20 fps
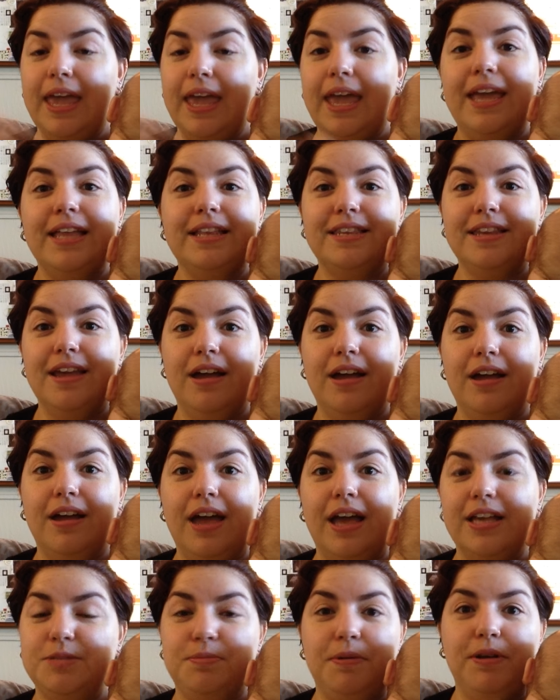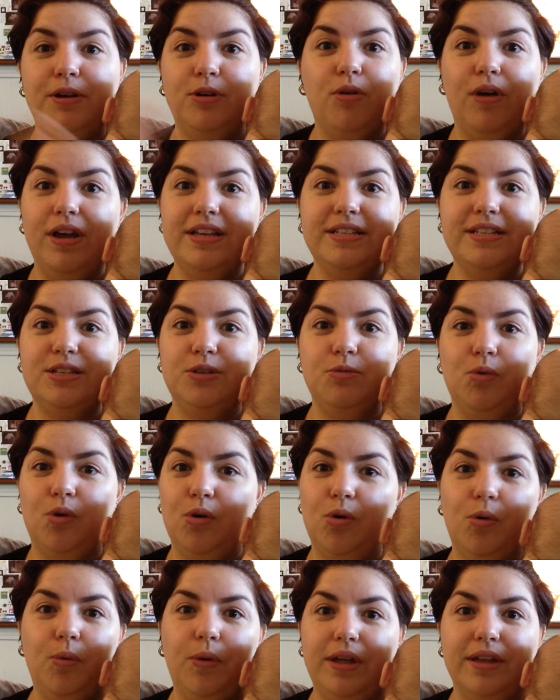it has been crazy
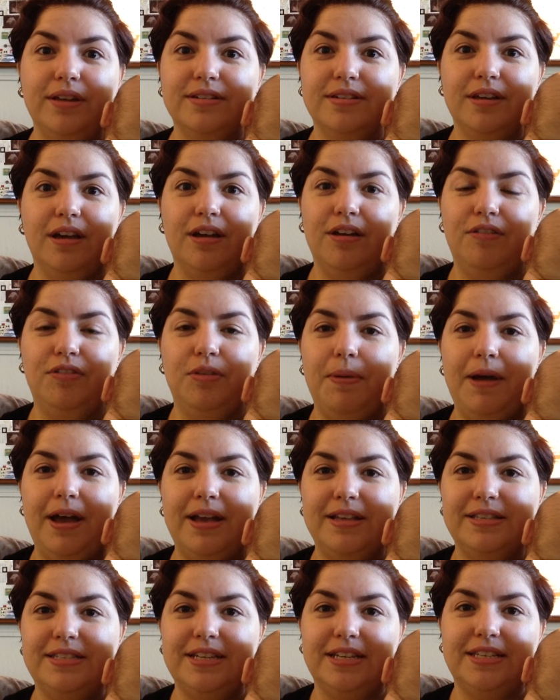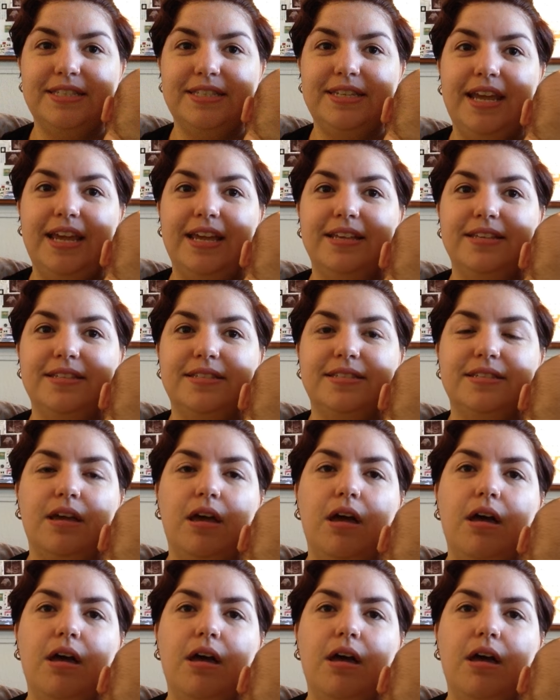whirlwind of the past 6 days.